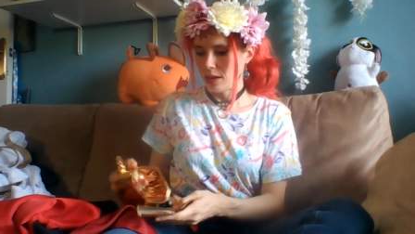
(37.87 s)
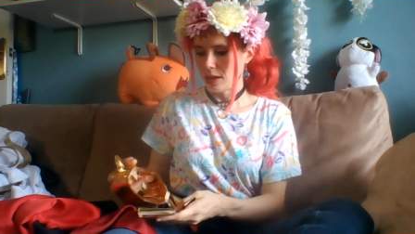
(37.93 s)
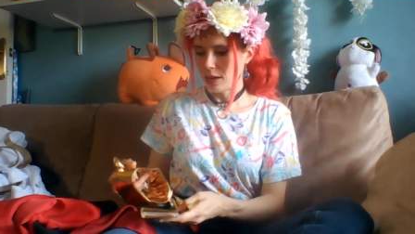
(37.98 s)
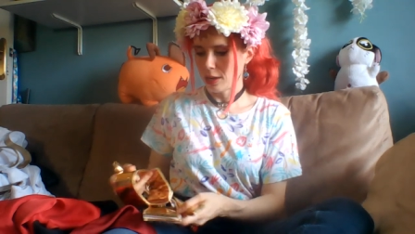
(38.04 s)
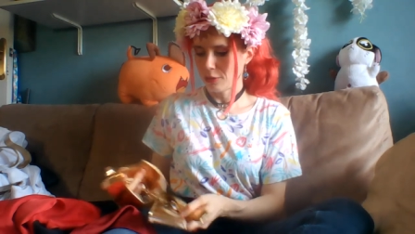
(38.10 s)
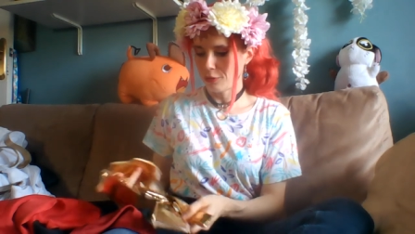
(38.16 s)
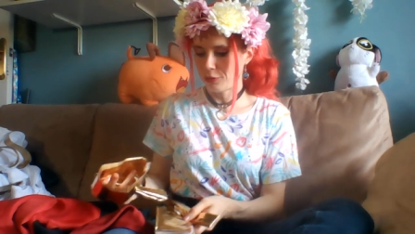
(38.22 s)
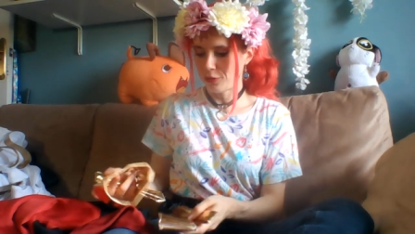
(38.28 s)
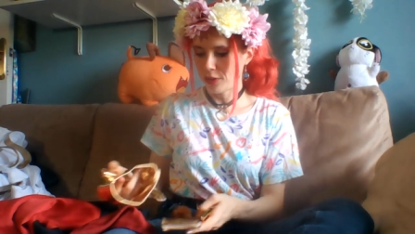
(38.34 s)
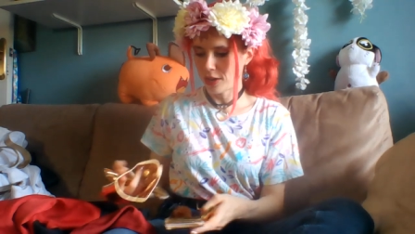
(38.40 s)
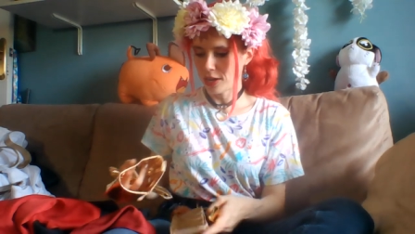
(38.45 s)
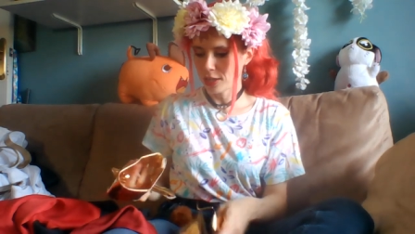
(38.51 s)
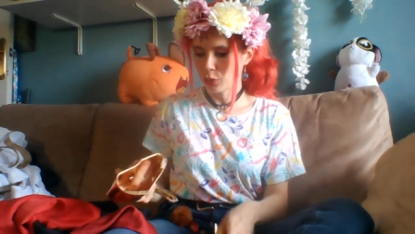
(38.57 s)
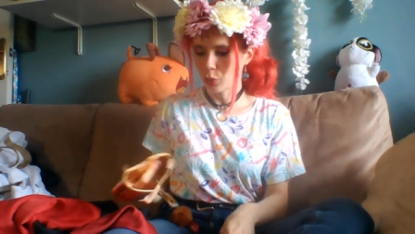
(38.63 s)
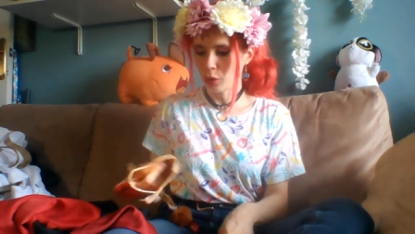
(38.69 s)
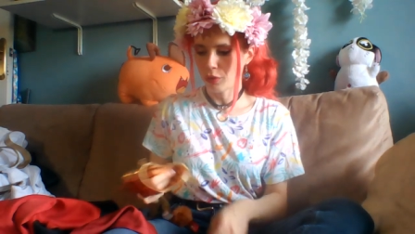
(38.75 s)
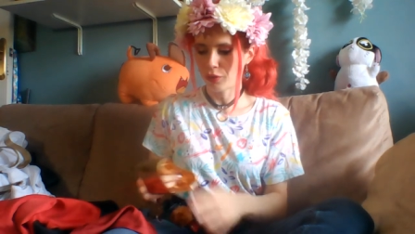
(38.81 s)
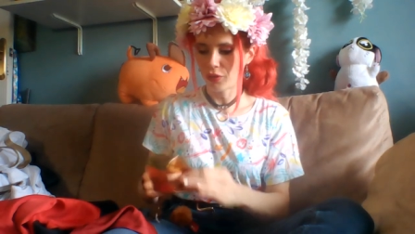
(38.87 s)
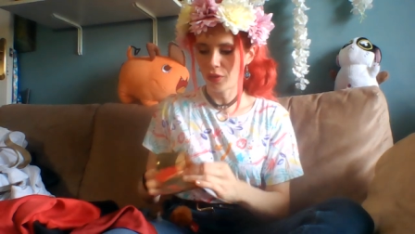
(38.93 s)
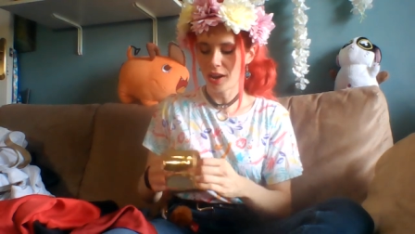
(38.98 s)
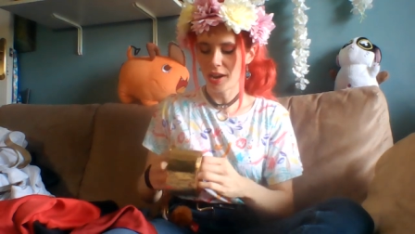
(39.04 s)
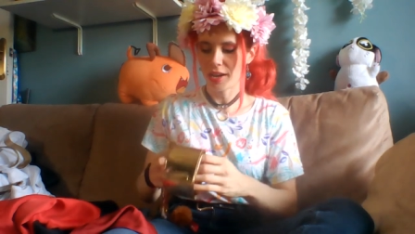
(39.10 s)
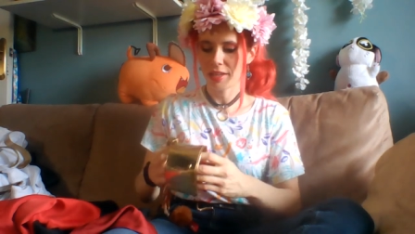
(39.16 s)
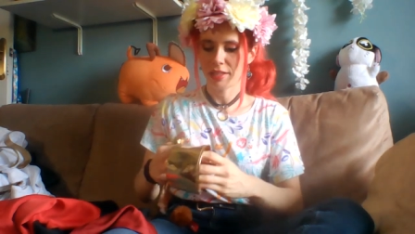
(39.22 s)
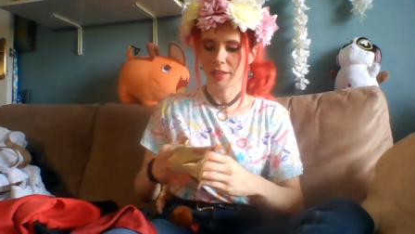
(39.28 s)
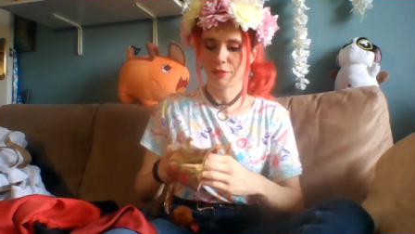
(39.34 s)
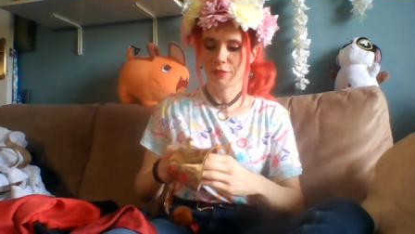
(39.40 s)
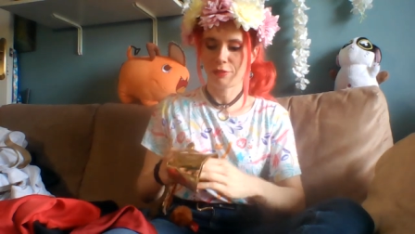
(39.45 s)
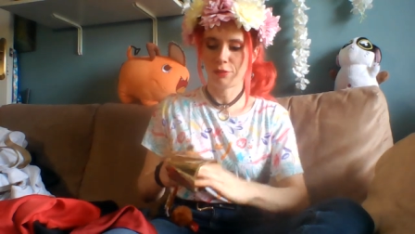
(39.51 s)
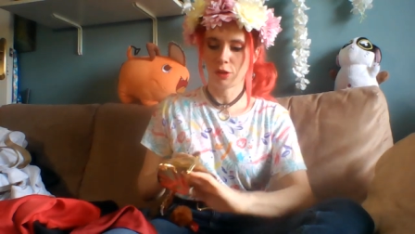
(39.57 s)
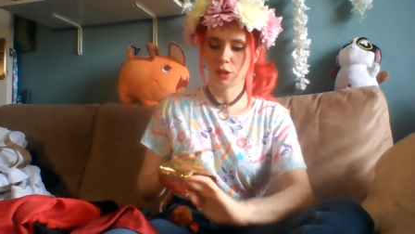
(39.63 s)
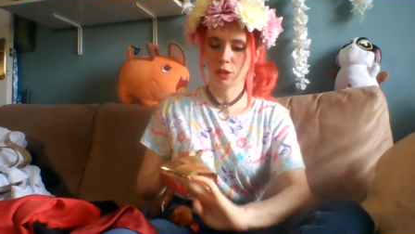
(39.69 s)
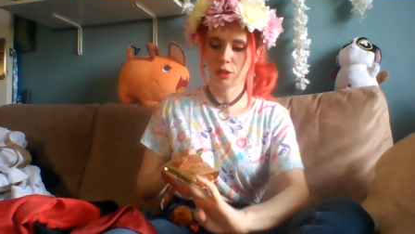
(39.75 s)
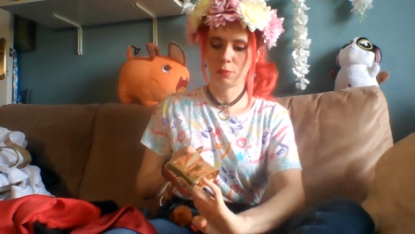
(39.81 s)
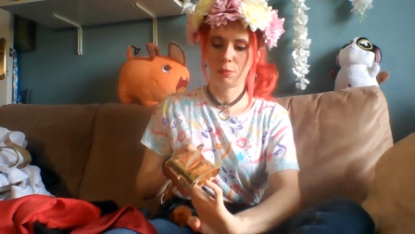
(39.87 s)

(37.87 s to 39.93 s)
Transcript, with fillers: At first, we find the false